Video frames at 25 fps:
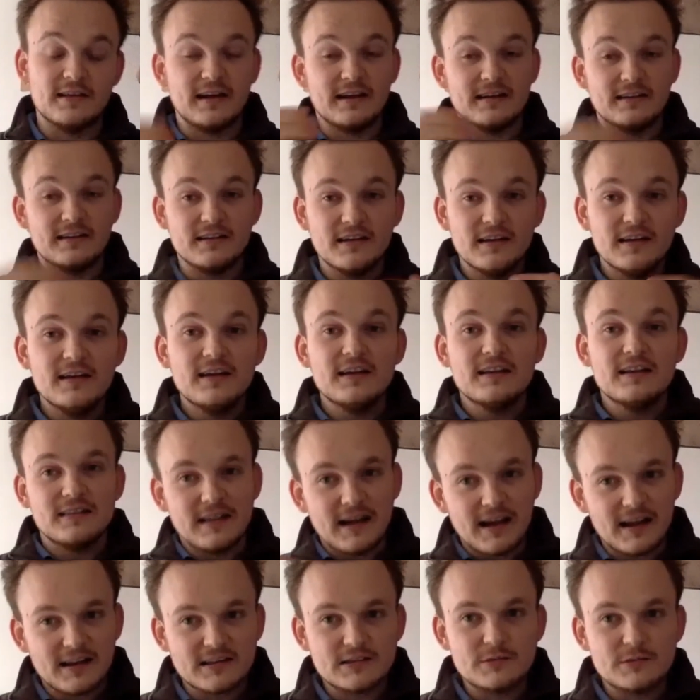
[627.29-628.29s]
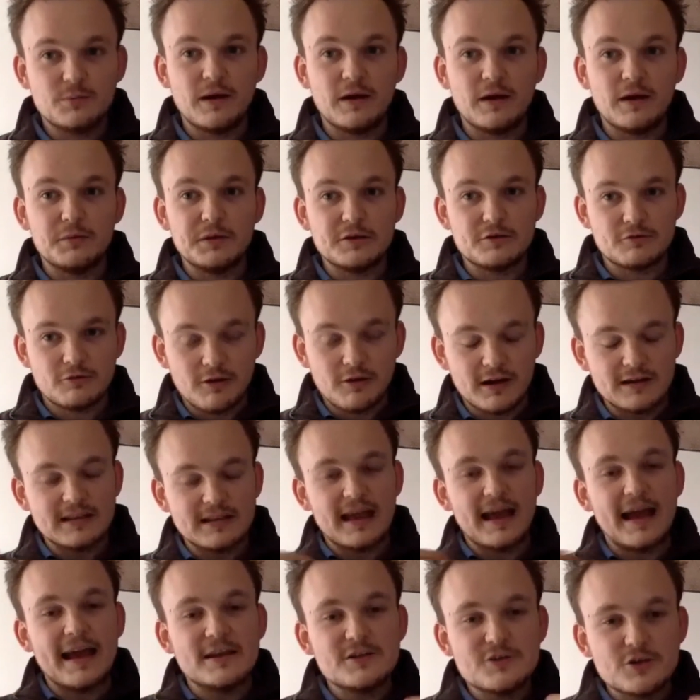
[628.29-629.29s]
And that's where we try
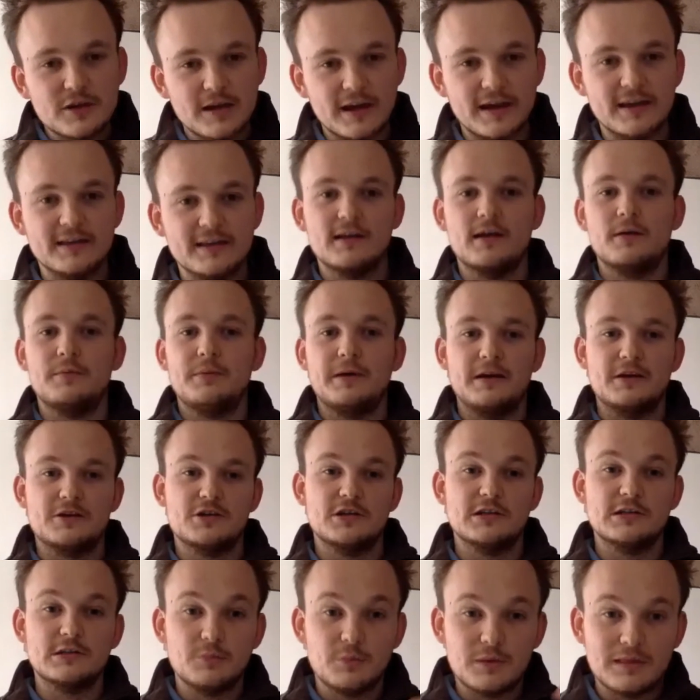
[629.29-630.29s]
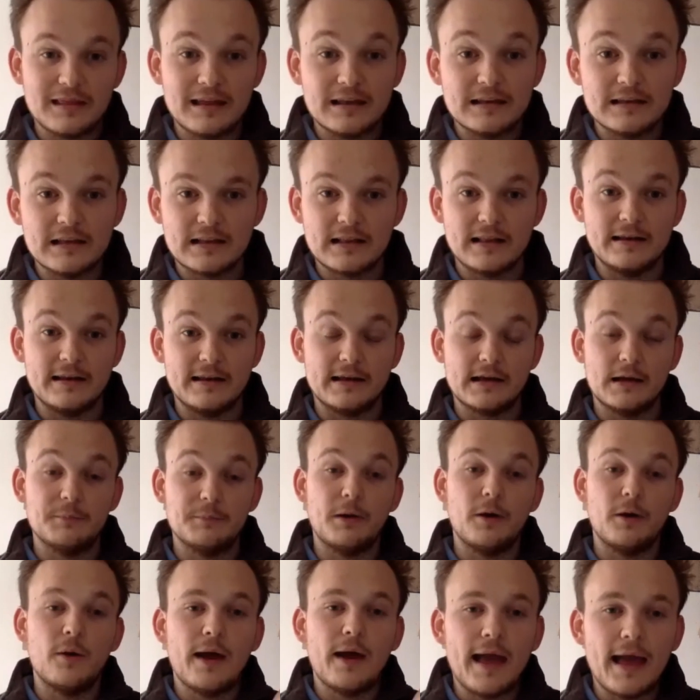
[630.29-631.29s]
to educate our patients within the clinic
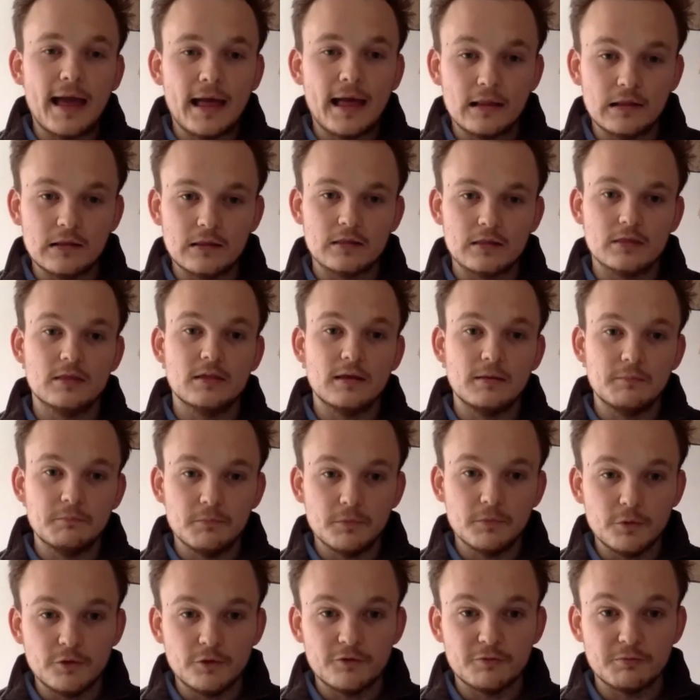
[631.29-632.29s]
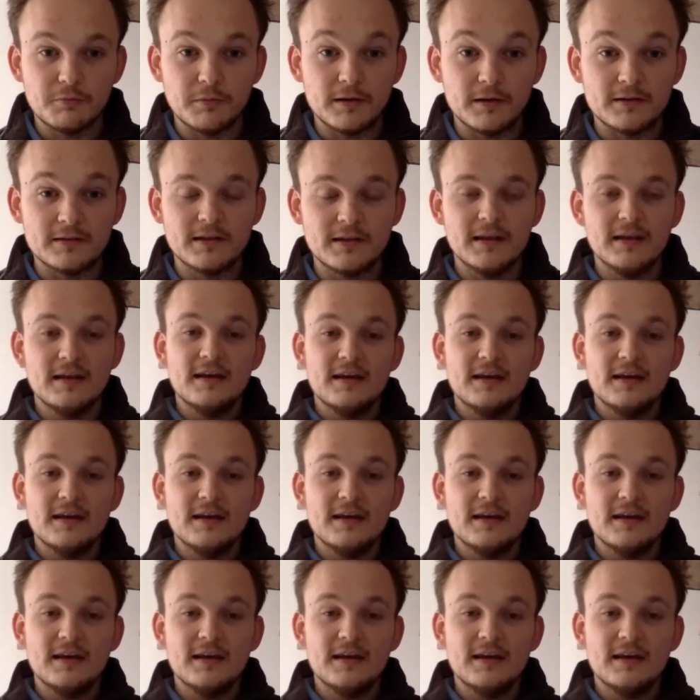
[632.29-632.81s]
about healthy movement,